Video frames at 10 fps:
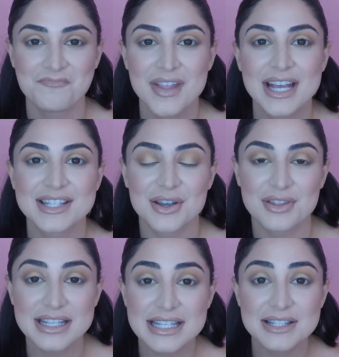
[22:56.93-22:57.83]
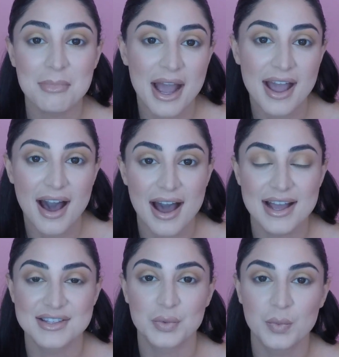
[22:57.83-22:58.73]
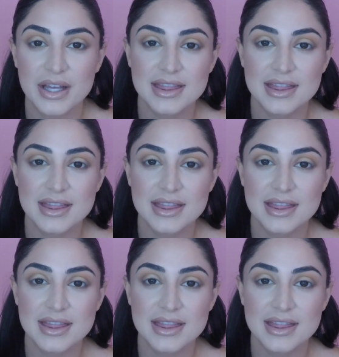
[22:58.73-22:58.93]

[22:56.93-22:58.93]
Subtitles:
So this is my eyes with